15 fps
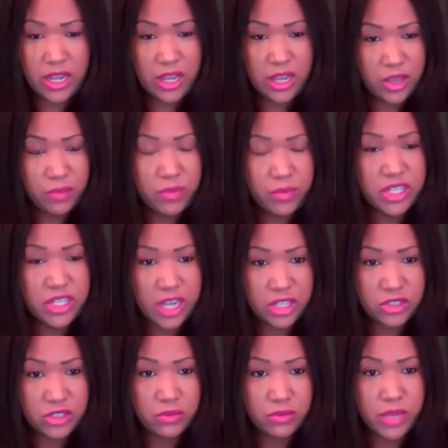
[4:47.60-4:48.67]

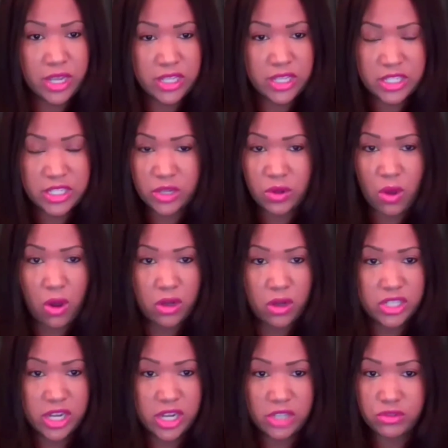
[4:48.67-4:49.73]
detrimental. It's still all
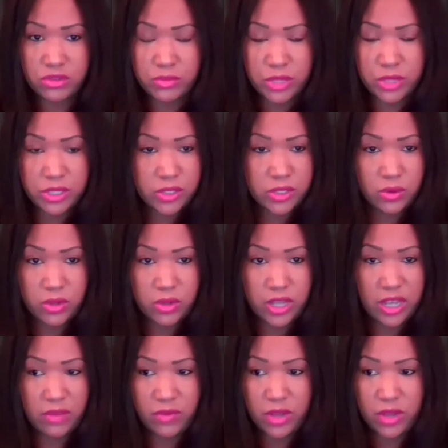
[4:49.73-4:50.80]
detrimental,
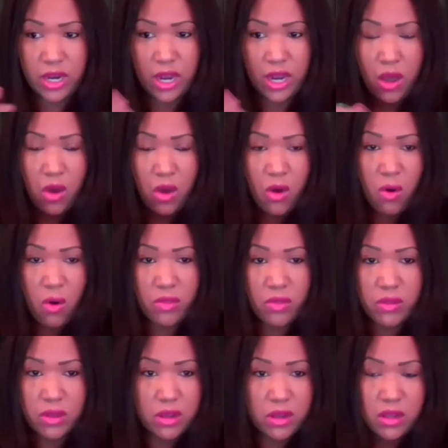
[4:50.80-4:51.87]
even
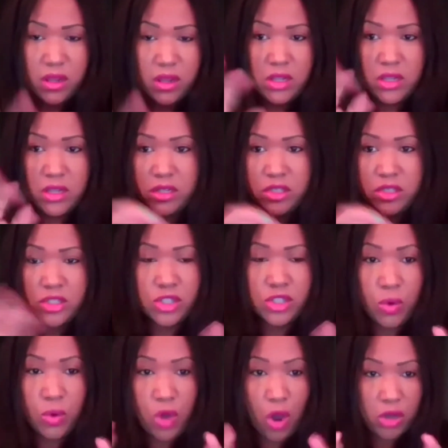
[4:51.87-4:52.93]
on the
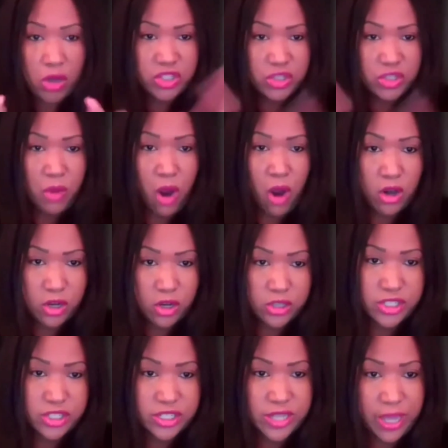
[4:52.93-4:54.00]
so-called smaller
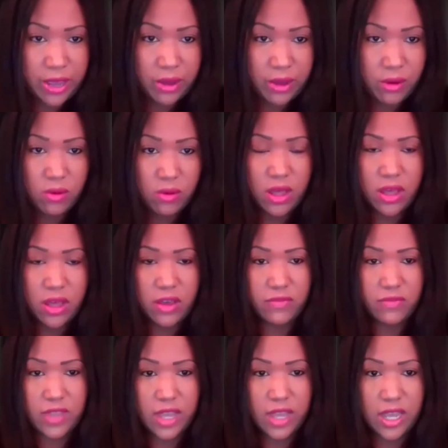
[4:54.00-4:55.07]
scale
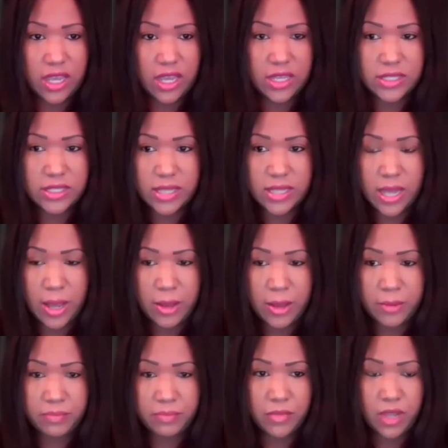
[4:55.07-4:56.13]
of things.
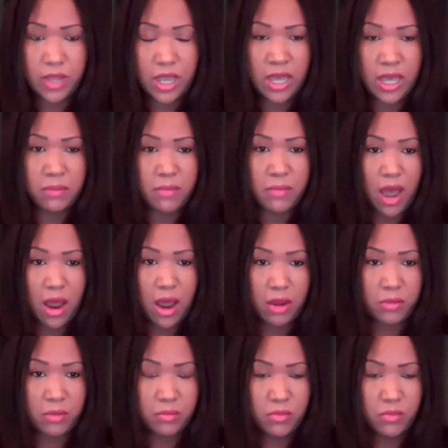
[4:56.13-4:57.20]
In
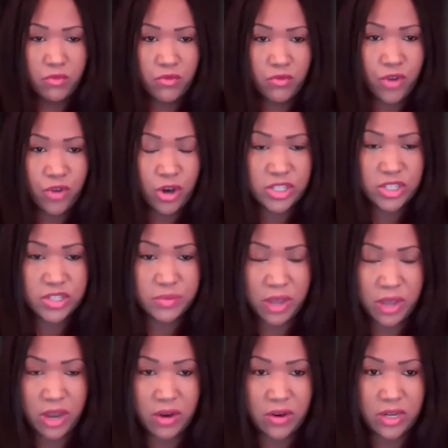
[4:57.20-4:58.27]
my first
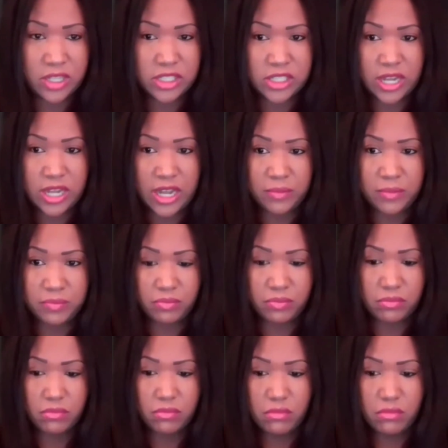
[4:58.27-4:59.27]
marriage that